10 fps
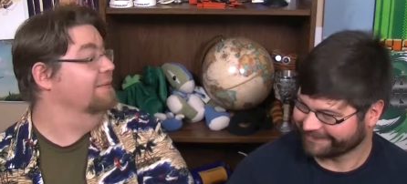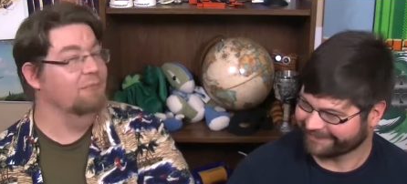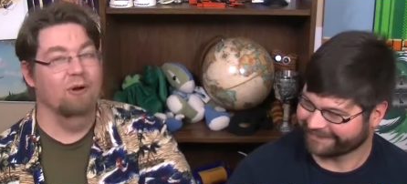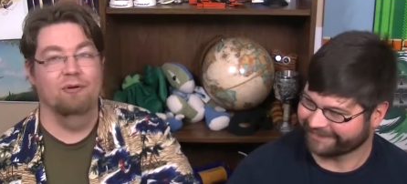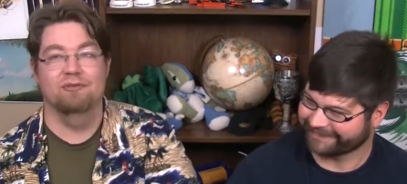
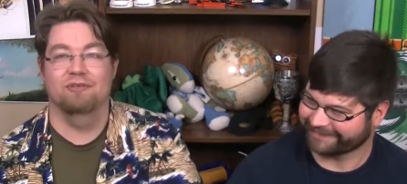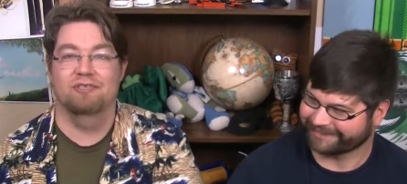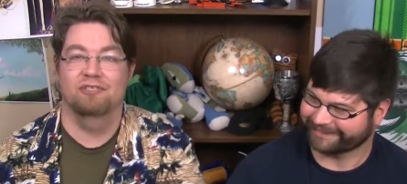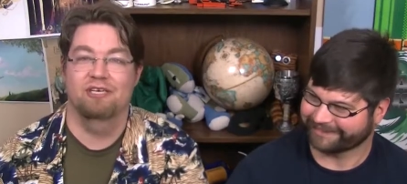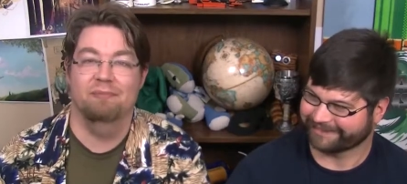Speaker 1: Beholder
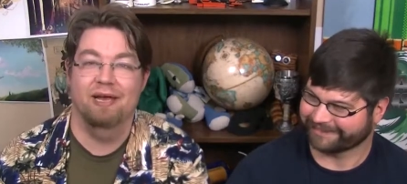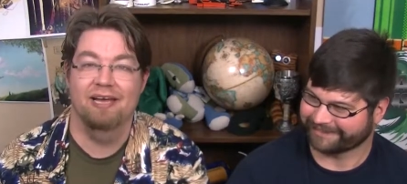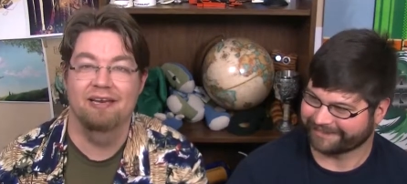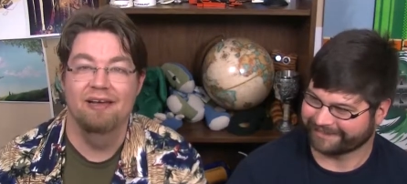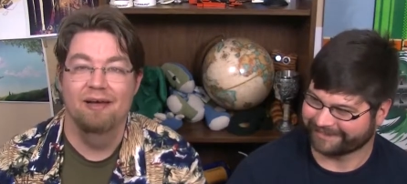that Gina
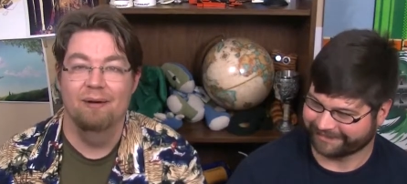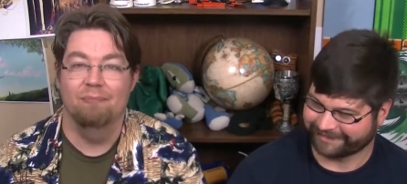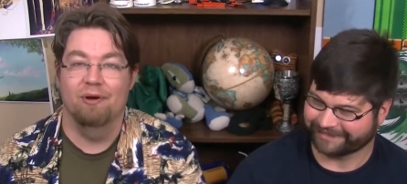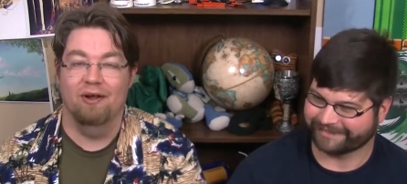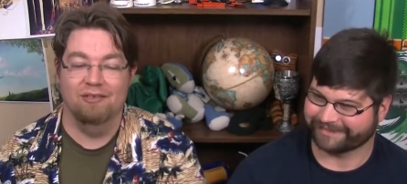made.
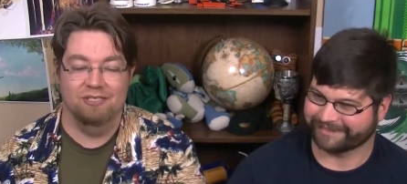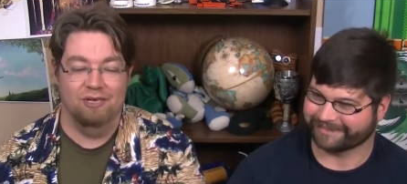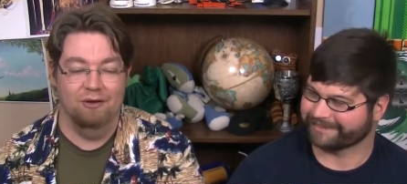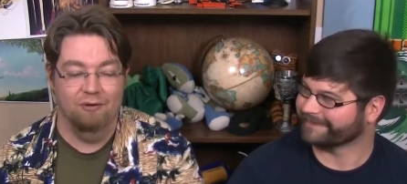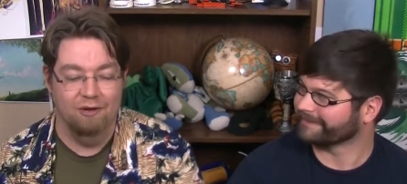But
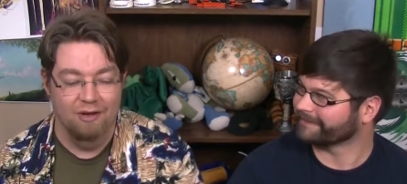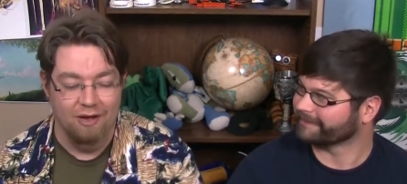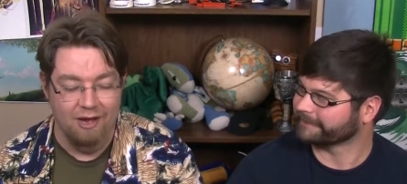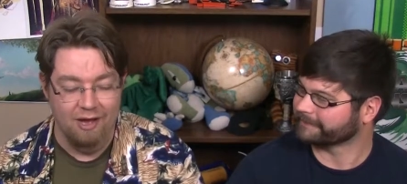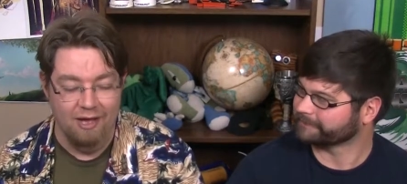also,
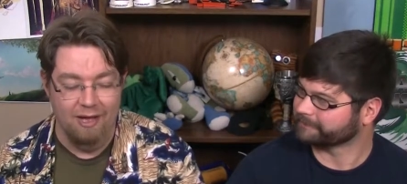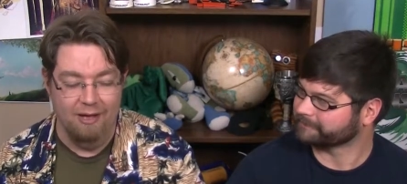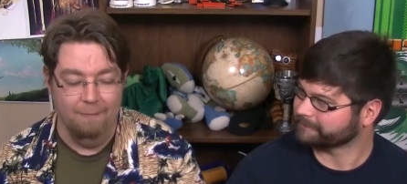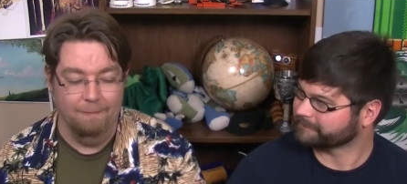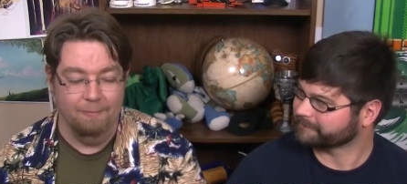
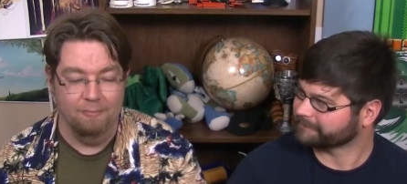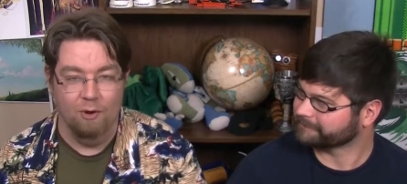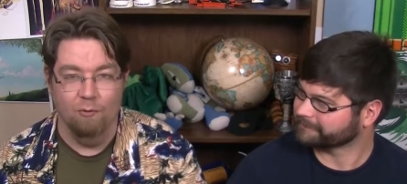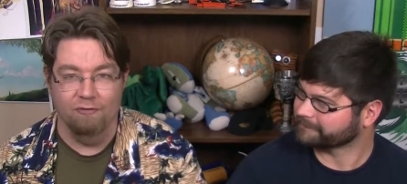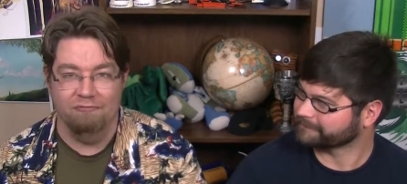um,
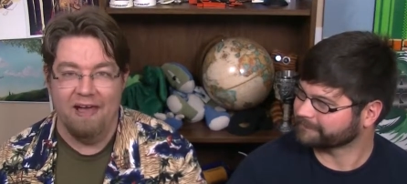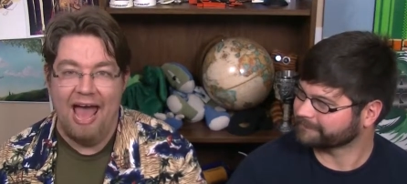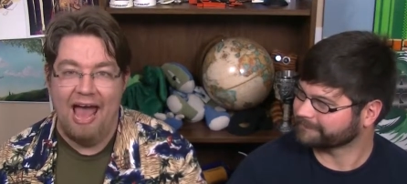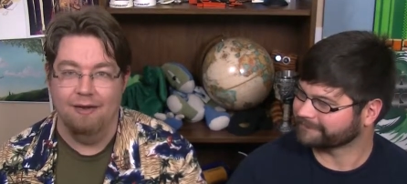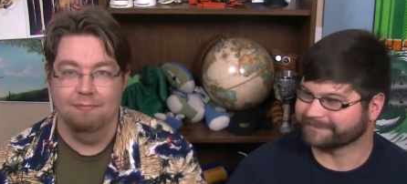we're
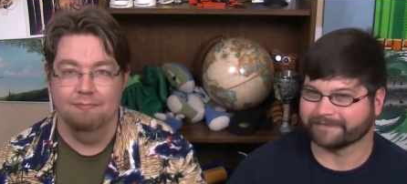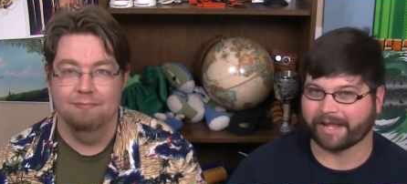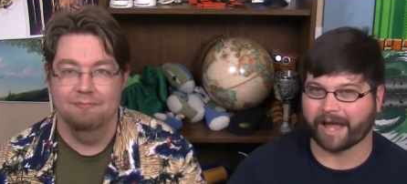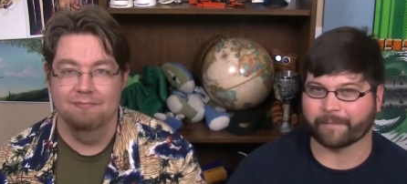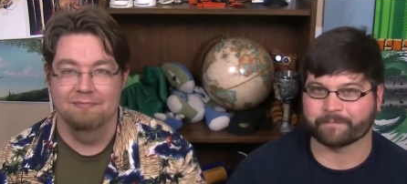fat.
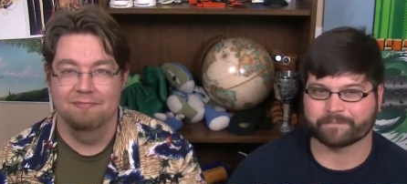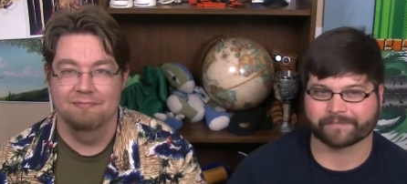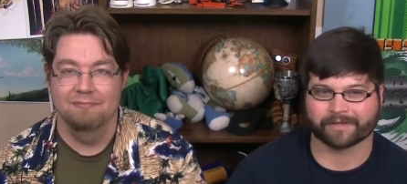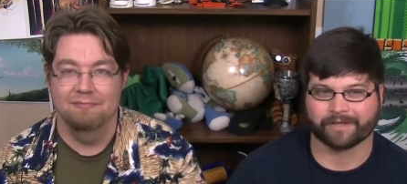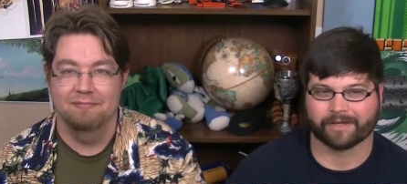
Speaker 2: Yeah,
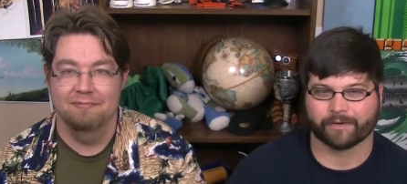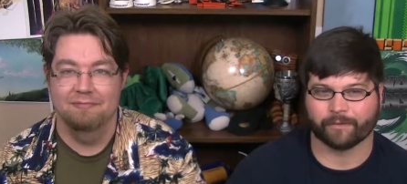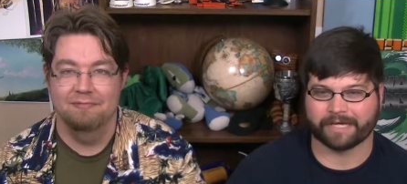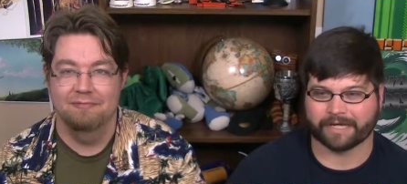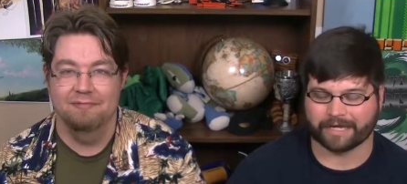
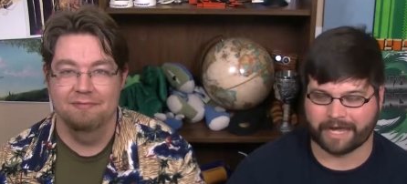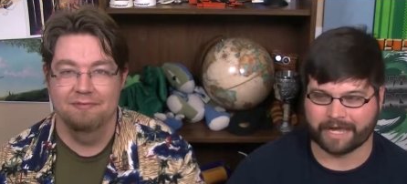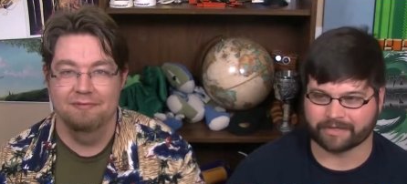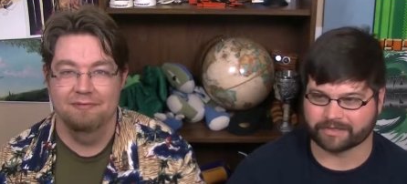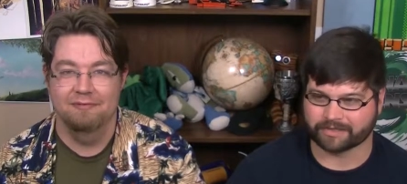we
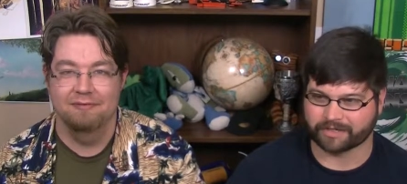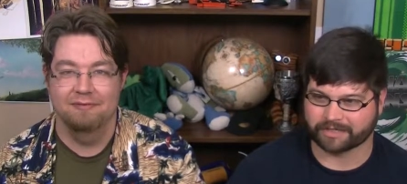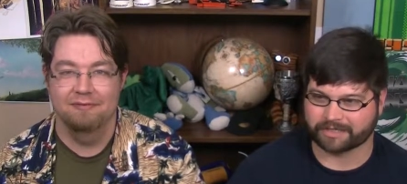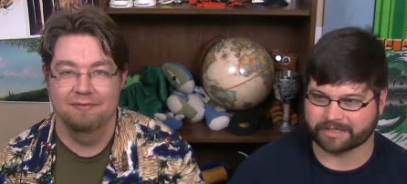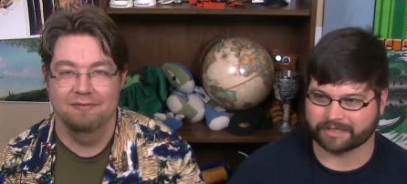
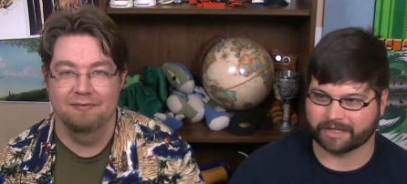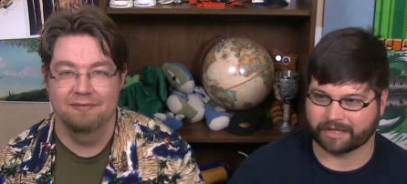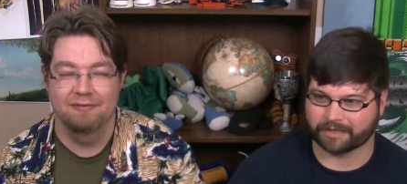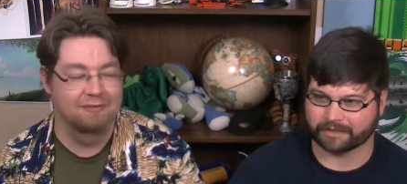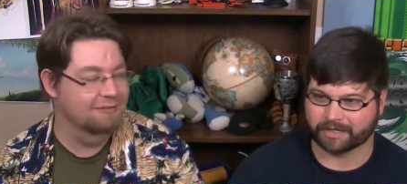exert
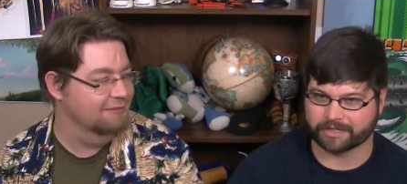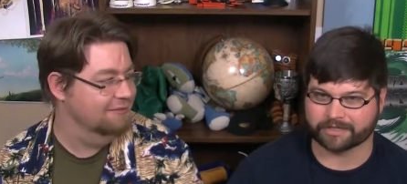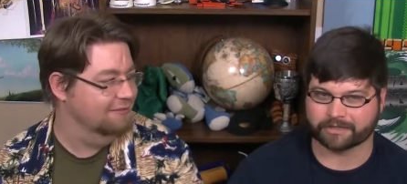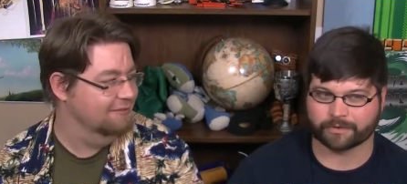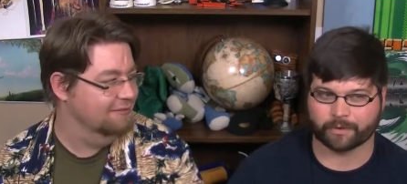a
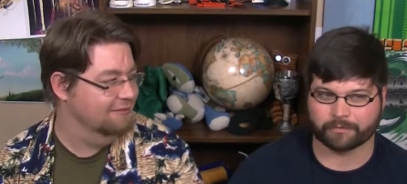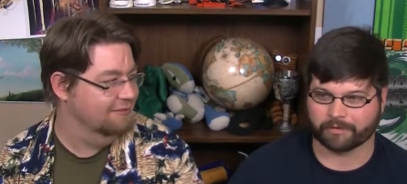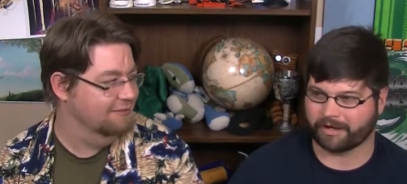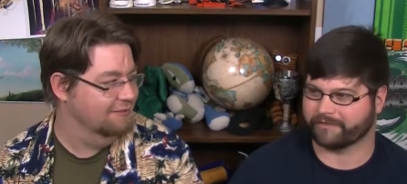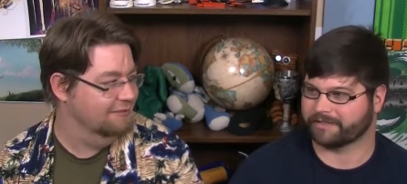larger than normal
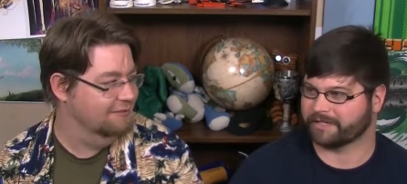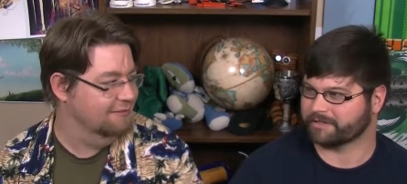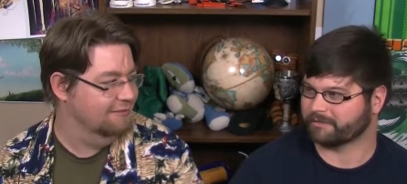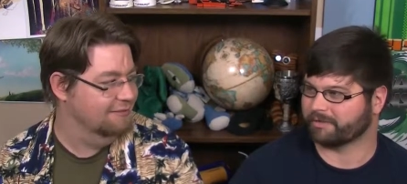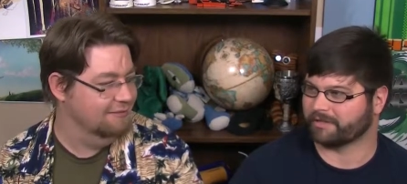
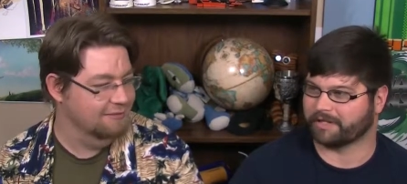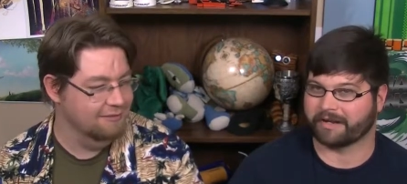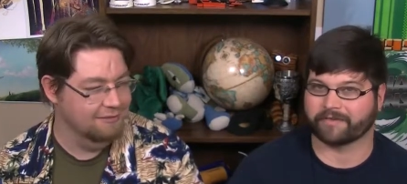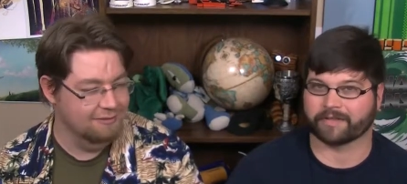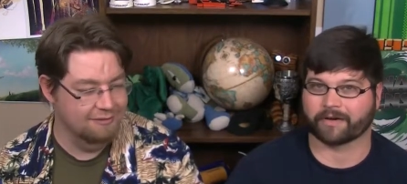gravitational pull on
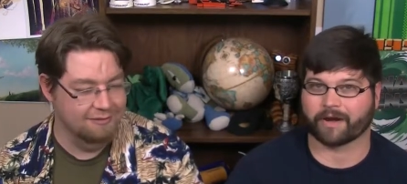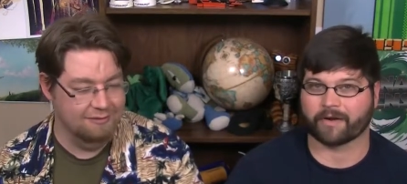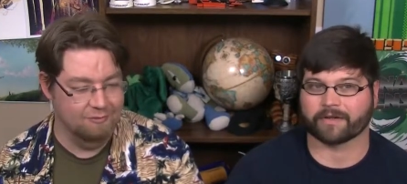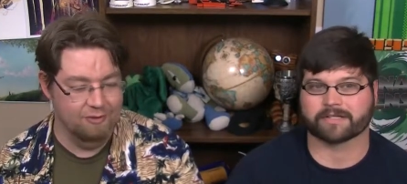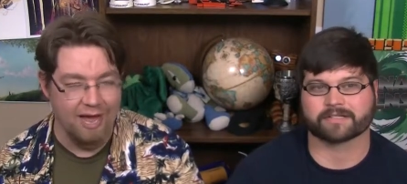everything
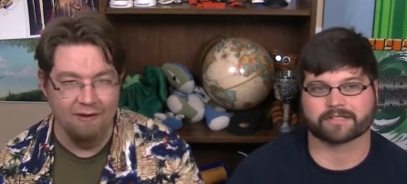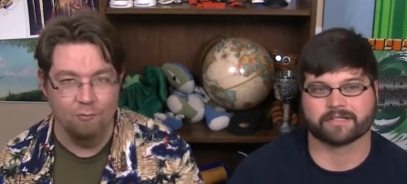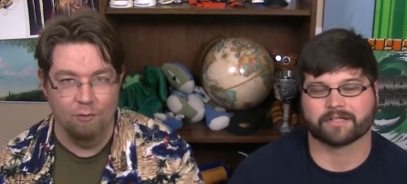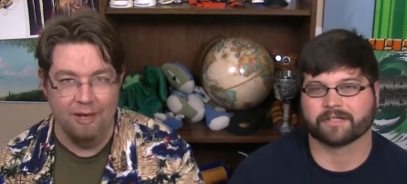around us. We have more